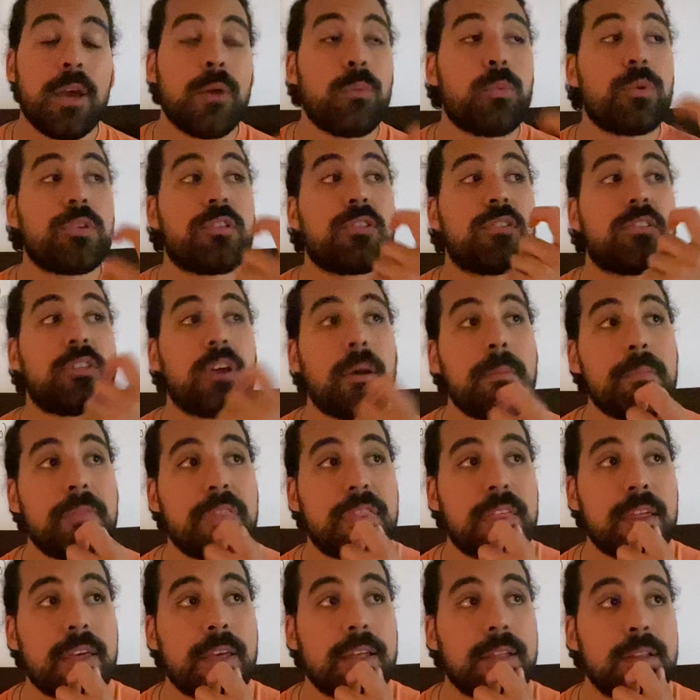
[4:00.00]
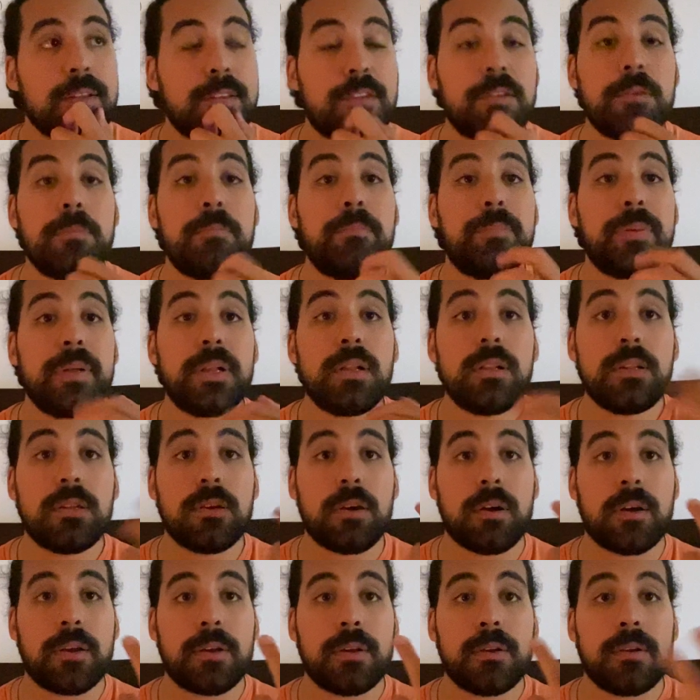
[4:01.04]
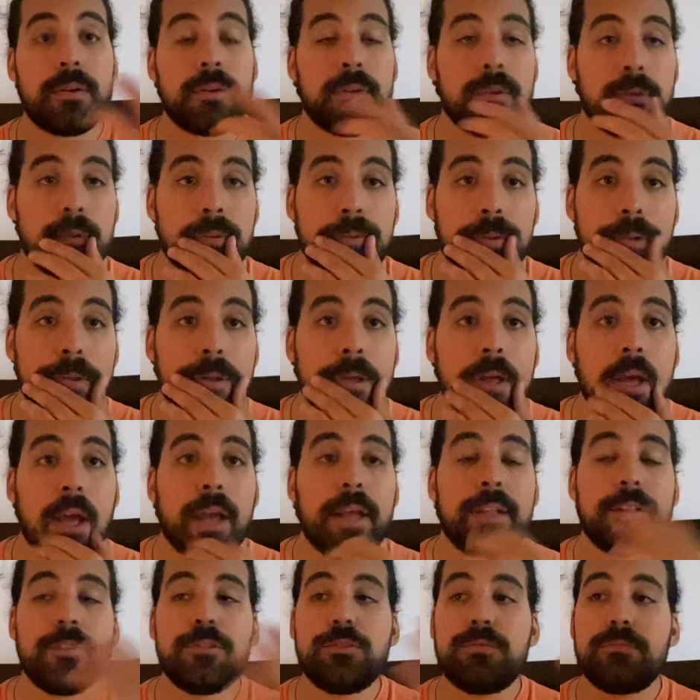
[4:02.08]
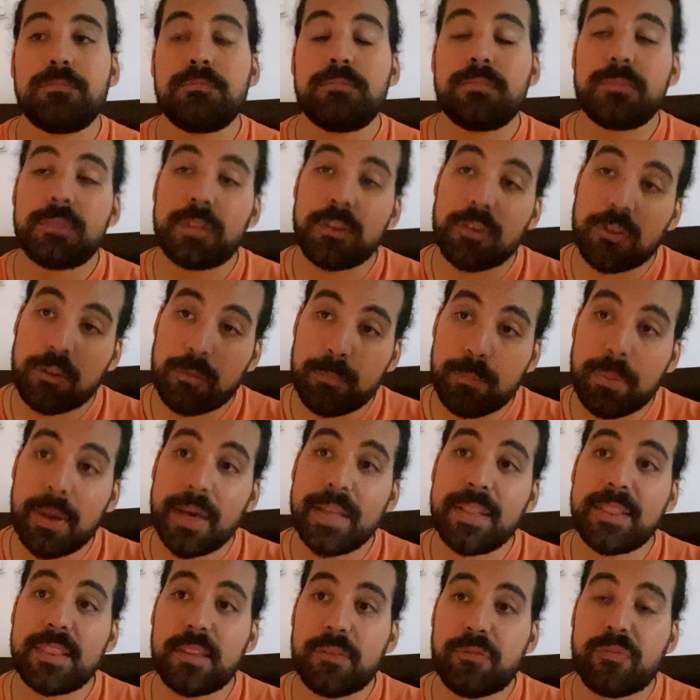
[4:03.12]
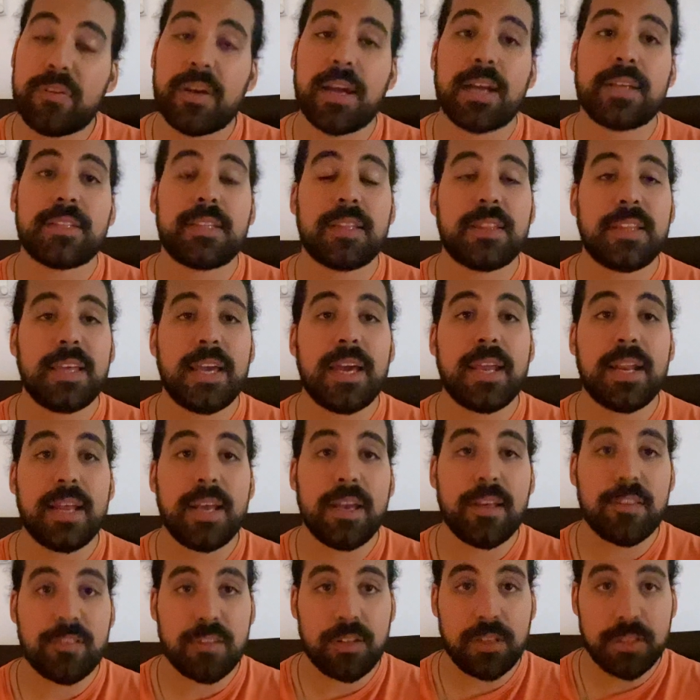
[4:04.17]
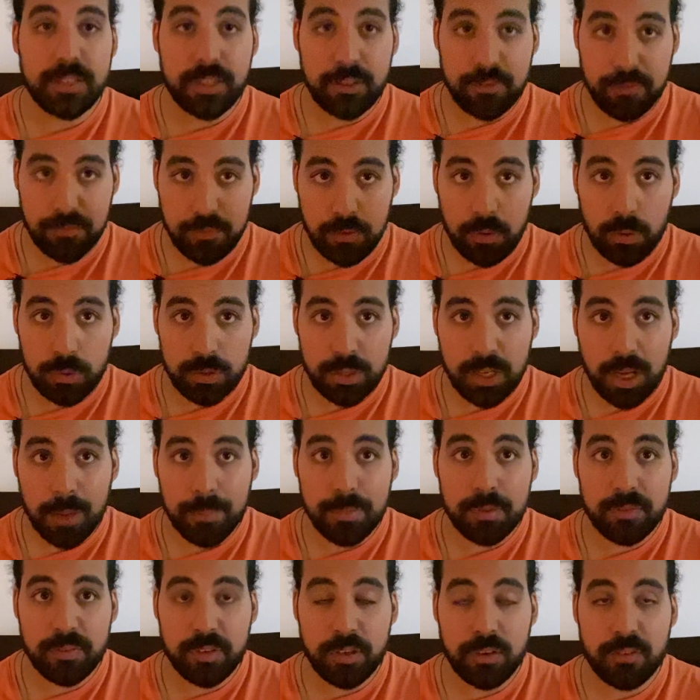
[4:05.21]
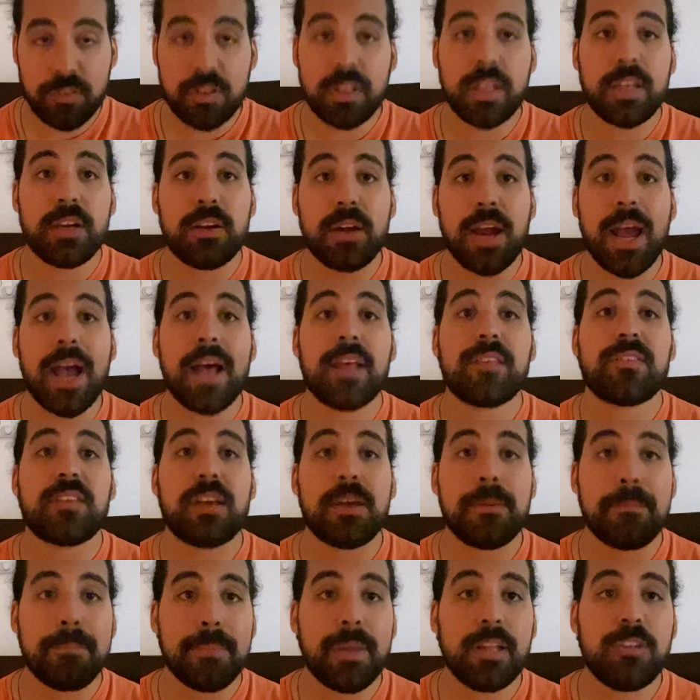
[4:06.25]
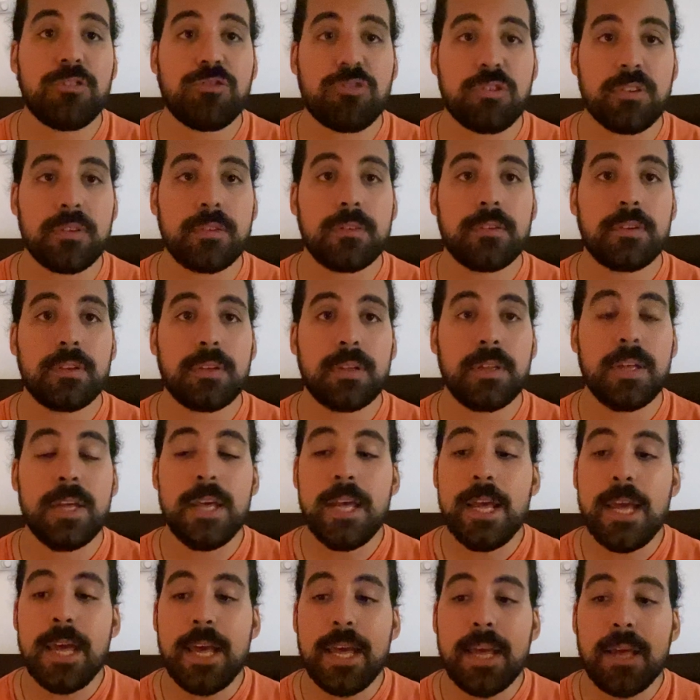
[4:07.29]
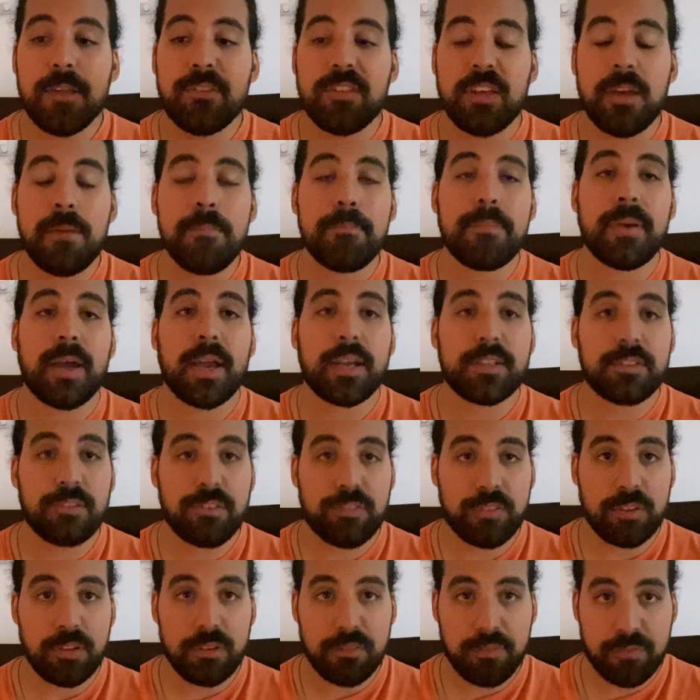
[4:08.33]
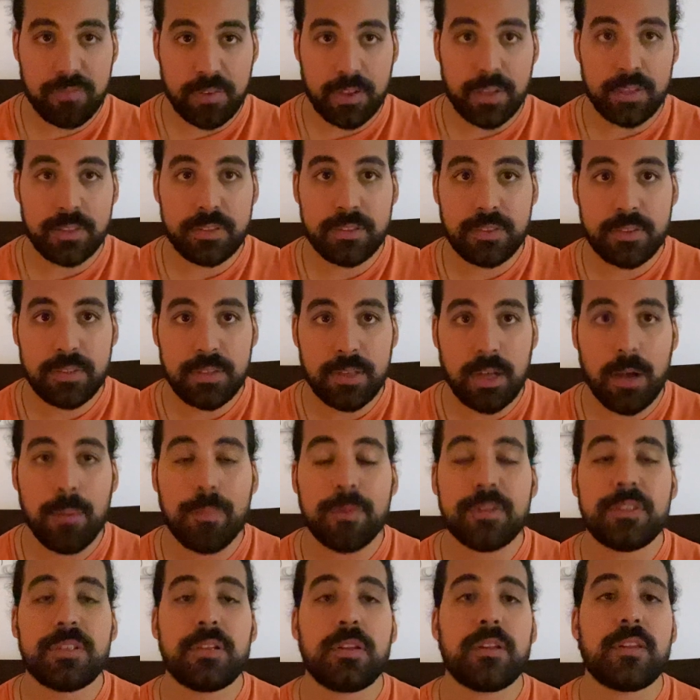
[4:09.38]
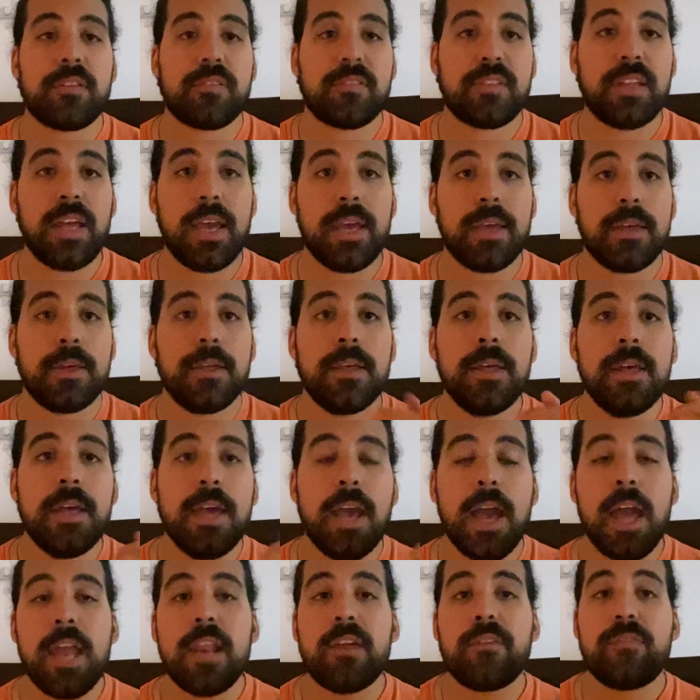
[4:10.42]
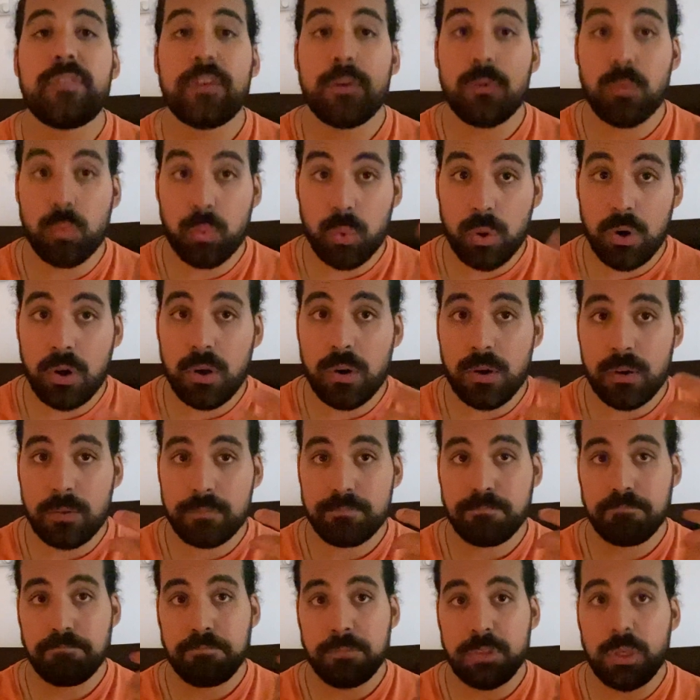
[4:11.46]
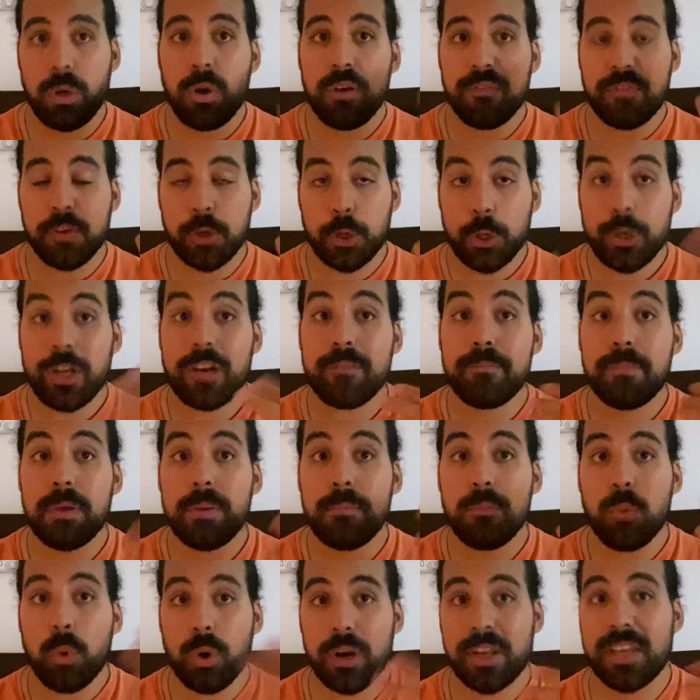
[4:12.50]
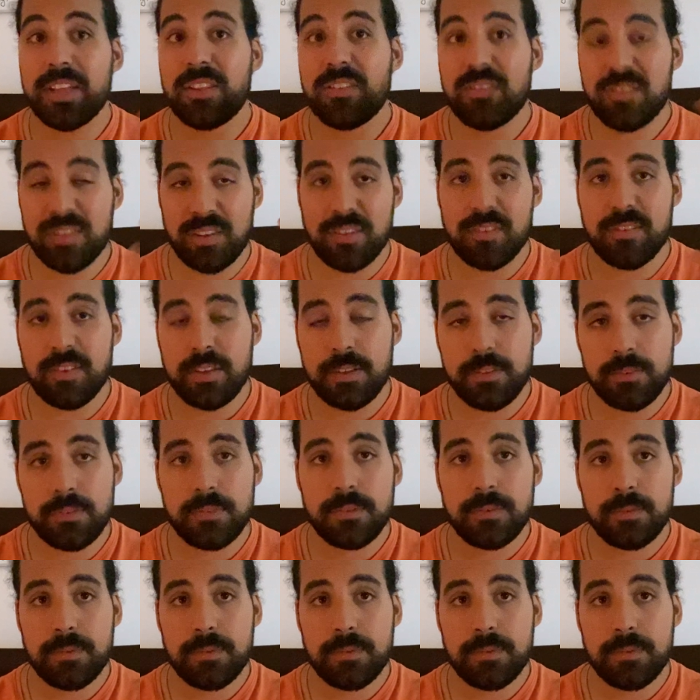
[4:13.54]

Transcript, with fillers: it was something to build on. And despite the fact that the NASL did fold a couple of years later, as I mentioned, his impact is still felt up until this day. And if it were, you know, if it could have been more consistent